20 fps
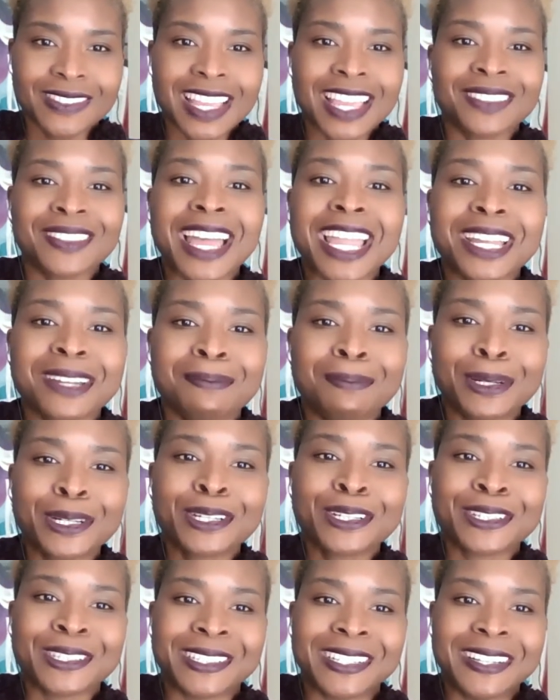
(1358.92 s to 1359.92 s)
And like a
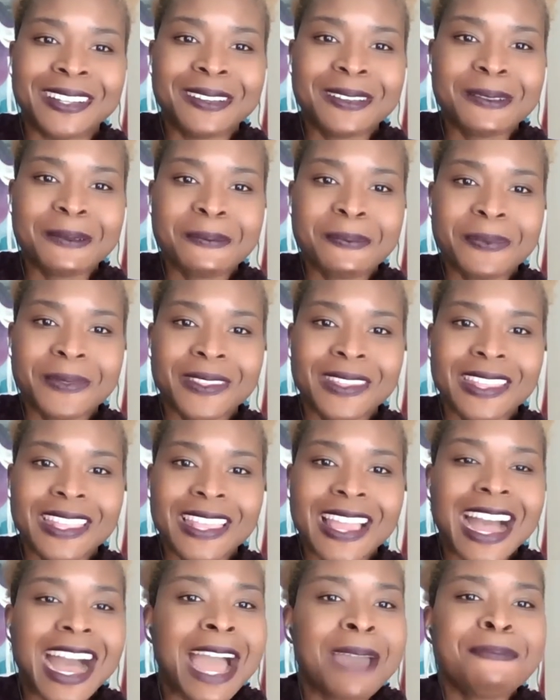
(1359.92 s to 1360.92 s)
bird,
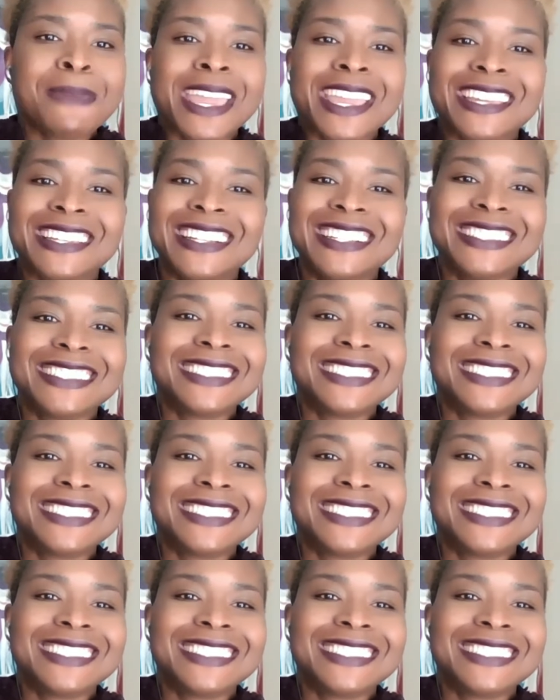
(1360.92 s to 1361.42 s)
I may